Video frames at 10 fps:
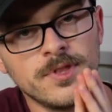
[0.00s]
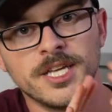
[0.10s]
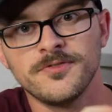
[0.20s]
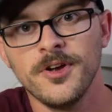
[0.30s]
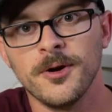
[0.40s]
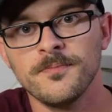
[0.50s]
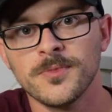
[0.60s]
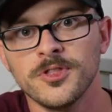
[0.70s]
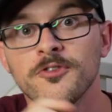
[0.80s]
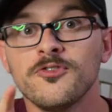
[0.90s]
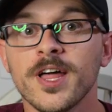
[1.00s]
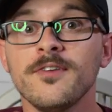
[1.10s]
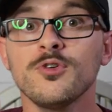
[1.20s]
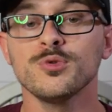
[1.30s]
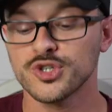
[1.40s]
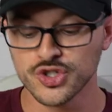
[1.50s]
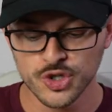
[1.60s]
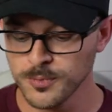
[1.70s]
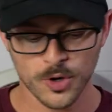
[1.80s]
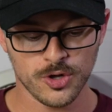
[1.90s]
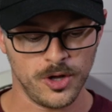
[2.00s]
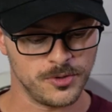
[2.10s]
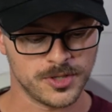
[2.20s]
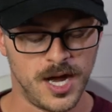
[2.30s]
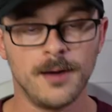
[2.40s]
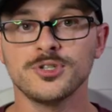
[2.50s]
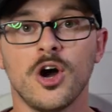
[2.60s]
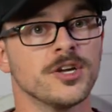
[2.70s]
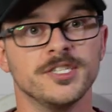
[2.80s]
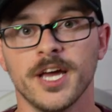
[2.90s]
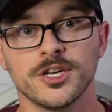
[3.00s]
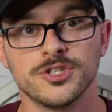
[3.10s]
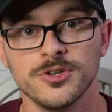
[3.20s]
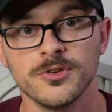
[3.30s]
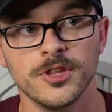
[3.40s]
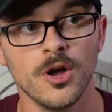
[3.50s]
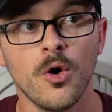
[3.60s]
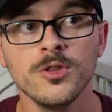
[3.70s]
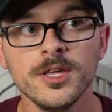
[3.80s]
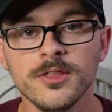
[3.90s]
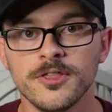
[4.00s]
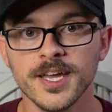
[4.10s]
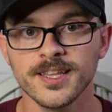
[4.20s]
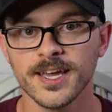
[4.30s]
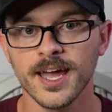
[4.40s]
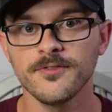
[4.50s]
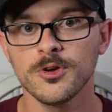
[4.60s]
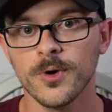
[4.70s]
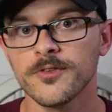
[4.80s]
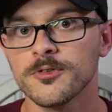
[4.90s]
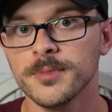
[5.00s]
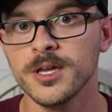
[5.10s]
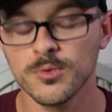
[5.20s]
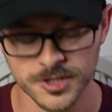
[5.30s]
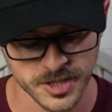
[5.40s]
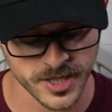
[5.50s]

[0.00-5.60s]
That's fair. The flavor was super close. I'm talking texture. The only thing that gave it away for me was the